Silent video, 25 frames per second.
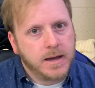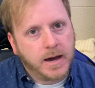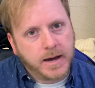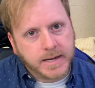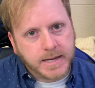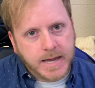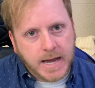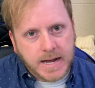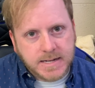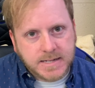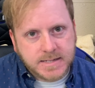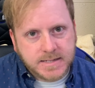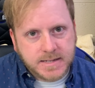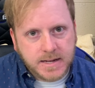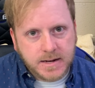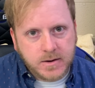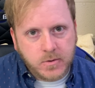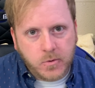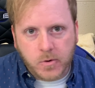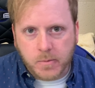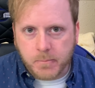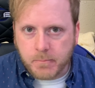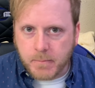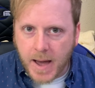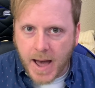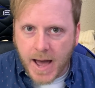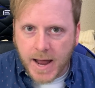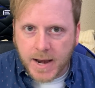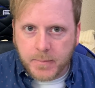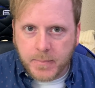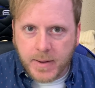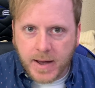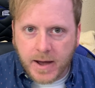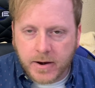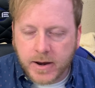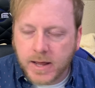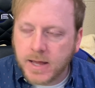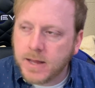against it or mad
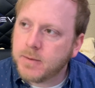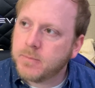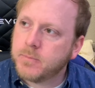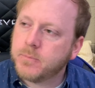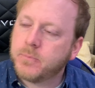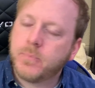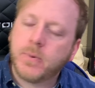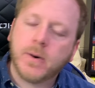about it,